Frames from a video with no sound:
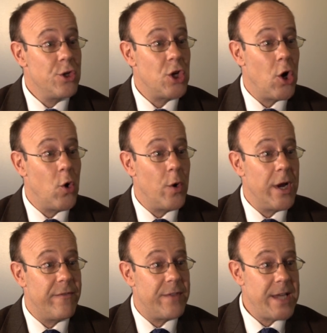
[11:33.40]
So
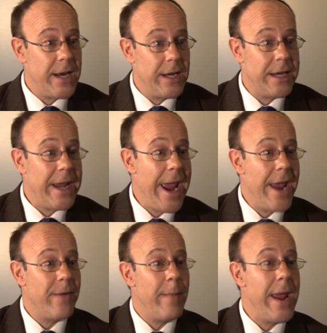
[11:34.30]
if the tenant
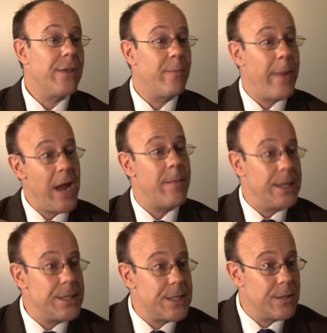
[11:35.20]
can't make the
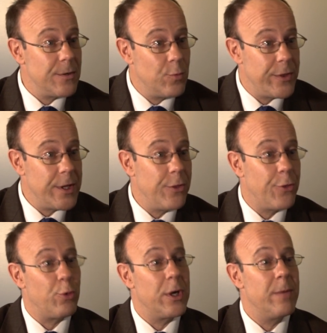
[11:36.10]
payments within
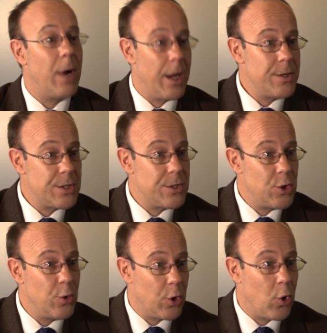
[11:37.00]
3 months
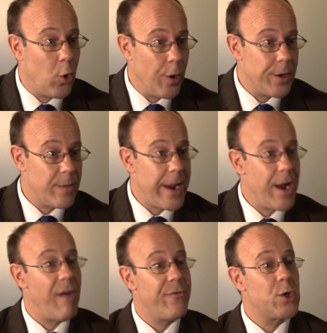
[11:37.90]
to the court to
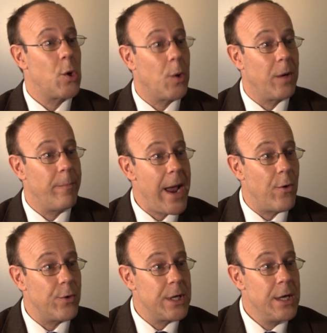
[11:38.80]
pay off the total
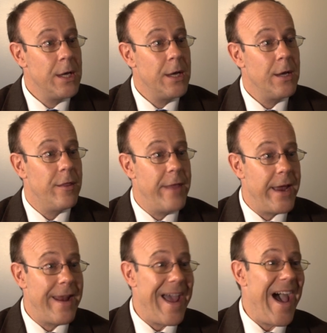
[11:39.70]
amount,
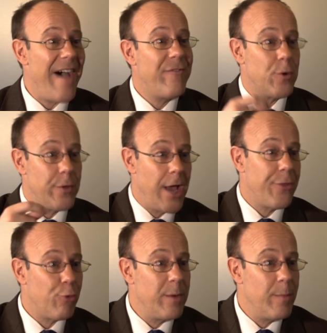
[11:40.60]
then after
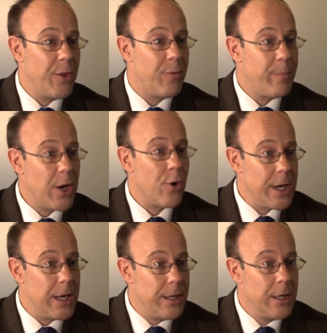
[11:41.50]
that 3-month
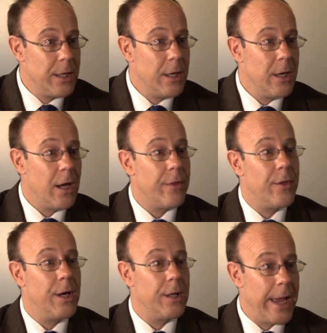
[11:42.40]
period,
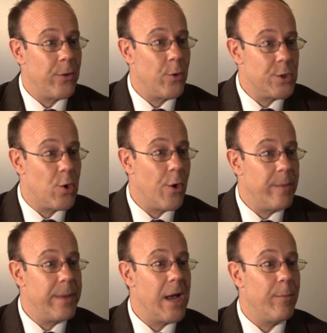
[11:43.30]
the landlord's going
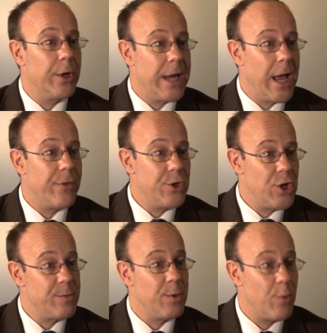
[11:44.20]
to be able to get the
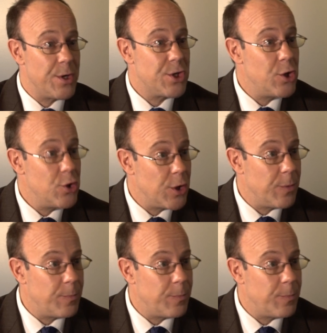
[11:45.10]
judgment of restitution.